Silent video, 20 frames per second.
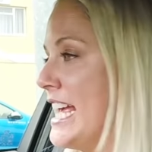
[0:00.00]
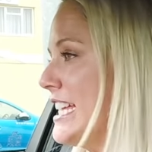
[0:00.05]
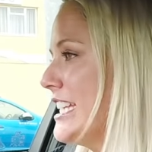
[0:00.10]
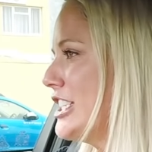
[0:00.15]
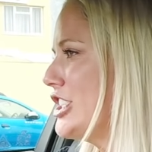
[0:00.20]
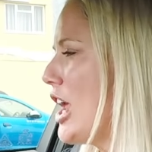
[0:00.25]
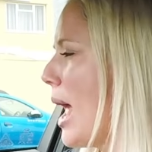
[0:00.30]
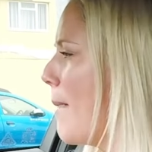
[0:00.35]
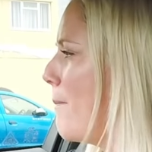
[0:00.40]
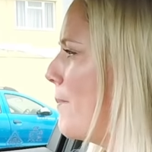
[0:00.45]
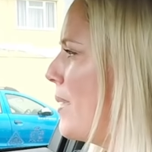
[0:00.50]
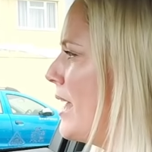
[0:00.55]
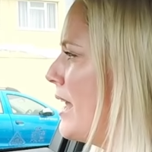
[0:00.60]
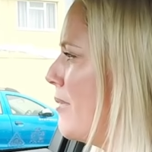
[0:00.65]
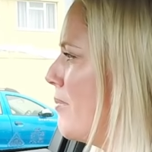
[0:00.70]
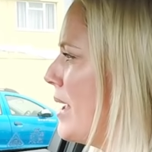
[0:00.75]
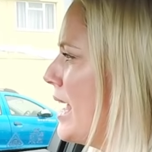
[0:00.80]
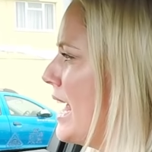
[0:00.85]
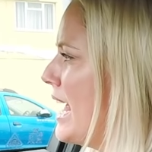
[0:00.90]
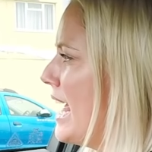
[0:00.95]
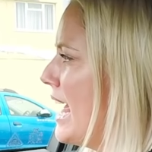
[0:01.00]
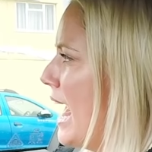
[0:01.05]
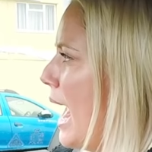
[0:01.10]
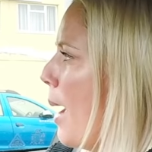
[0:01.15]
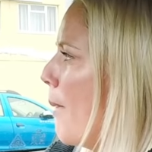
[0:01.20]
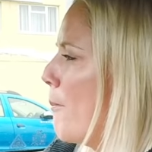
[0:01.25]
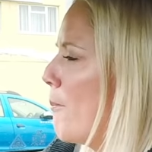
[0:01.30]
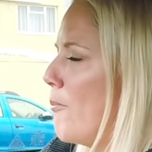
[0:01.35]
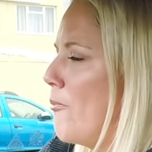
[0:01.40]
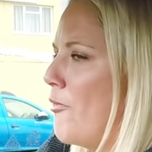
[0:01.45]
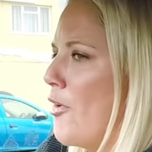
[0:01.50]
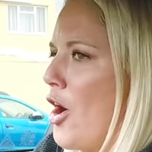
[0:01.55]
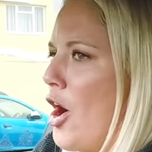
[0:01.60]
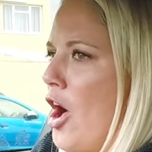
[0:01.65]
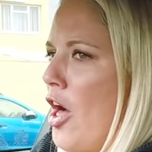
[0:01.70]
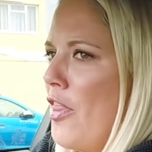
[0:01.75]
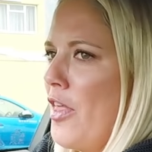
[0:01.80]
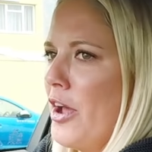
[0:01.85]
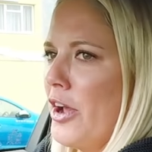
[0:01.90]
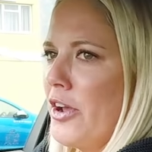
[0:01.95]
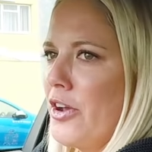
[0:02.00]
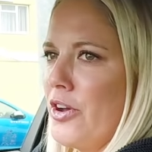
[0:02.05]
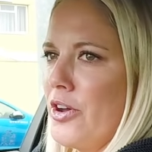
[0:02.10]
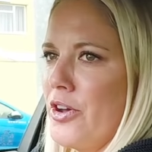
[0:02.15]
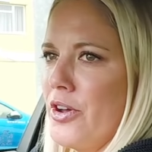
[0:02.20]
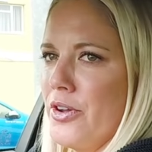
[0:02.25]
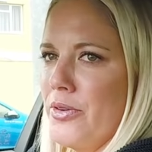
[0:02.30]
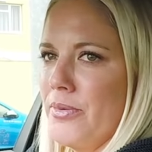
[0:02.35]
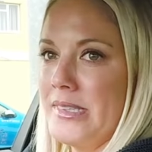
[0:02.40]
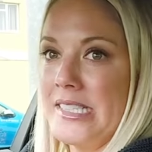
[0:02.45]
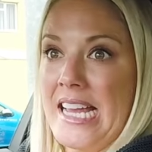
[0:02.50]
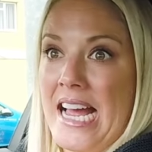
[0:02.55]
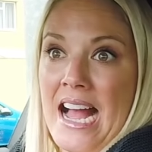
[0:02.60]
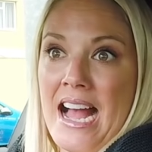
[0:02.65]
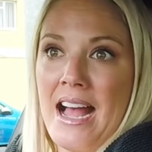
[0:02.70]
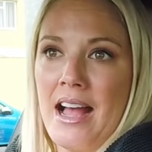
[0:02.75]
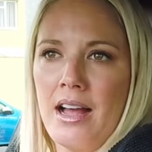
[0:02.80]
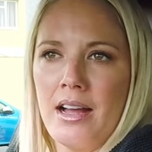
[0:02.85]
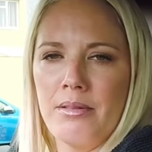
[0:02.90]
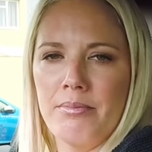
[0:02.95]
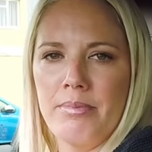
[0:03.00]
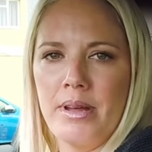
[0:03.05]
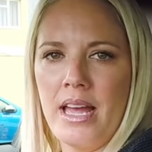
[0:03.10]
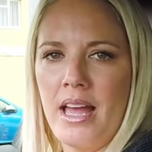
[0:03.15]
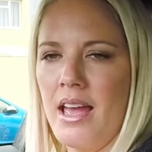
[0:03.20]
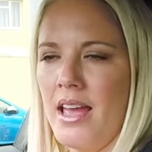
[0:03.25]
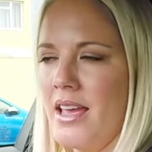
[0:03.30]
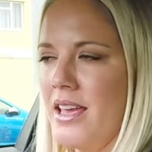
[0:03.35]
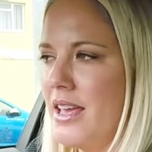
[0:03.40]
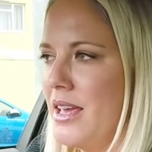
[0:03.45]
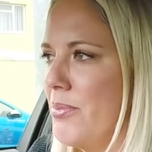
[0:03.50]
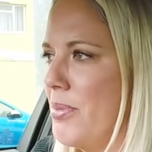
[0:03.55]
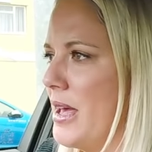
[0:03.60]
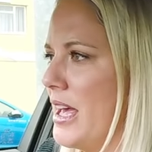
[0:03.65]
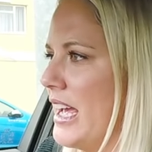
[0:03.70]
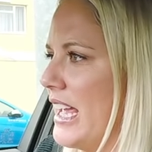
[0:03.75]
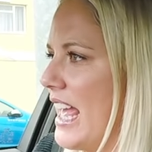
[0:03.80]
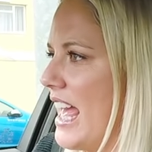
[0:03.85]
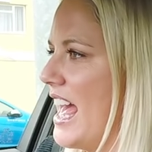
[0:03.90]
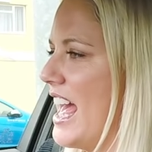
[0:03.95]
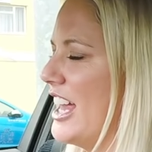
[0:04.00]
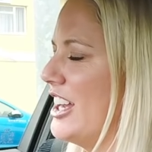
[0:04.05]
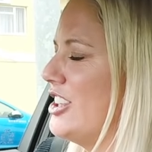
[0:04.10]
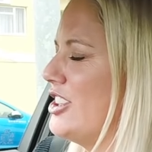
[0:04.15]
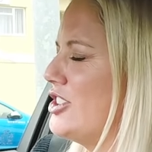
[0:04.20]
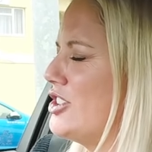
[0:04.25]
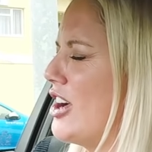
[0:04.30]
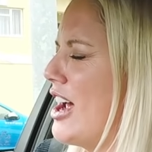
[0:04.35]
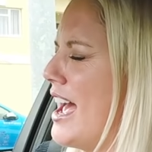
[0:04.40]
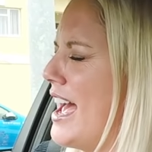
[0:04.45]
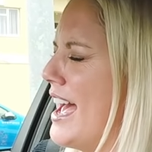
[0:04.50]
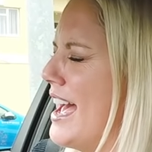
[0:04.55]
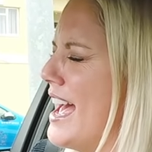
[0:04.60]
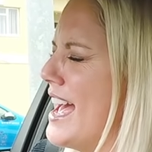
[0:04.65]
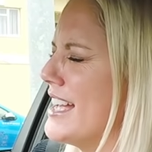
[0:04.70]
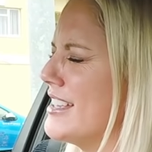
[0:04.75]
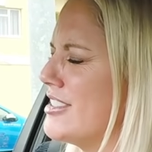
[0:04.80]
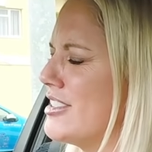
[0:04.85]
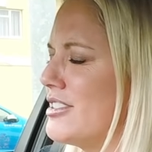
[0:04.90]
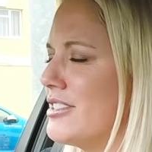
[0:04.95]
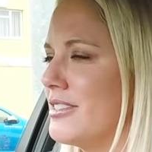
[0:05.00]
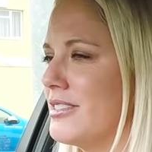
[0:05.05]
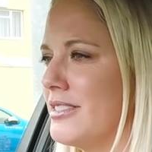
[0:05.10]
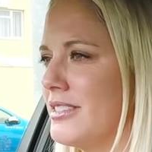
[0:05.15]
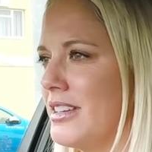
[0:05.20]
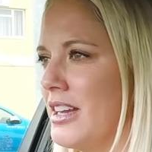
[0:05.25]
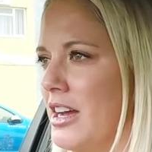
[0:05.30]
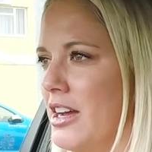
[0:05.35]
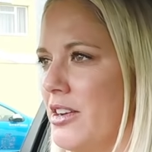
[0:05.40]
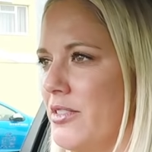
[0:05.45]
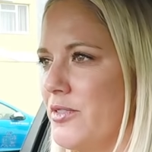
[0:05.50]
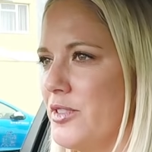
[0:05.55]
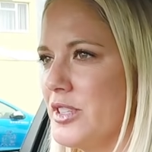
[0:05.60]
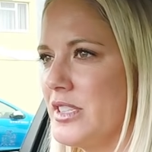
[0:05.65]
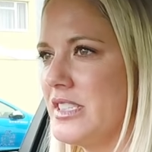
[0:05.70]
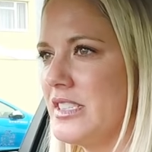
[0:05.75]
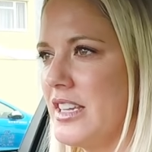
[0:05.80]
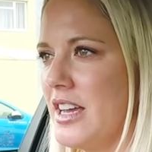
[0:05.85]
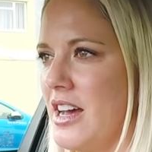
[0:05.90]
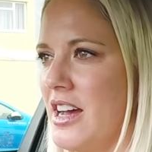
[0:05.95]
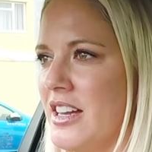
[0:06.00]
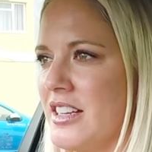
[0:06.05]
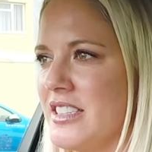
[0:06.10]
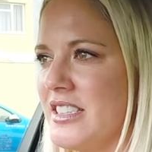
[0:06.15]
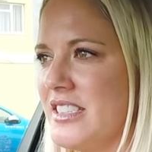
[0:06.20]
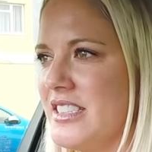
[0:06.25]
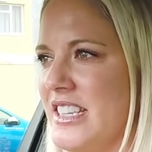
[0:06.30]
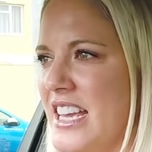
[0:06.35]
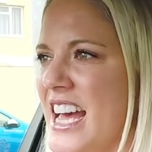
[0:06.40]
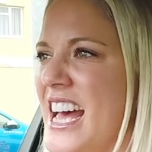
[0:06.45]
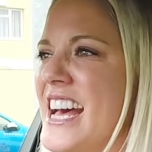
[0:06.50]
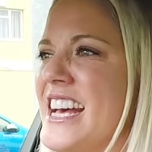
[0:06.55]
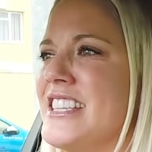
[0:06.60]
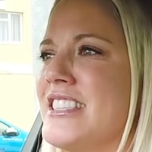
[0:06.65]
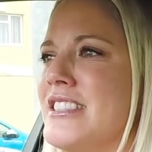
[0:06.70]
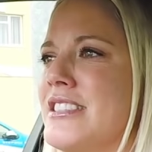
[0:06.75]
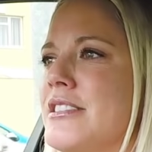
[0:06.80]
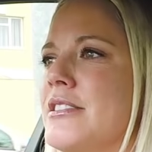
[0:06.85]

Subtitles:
Shaping me up for the good time, baby. Get dressed for success.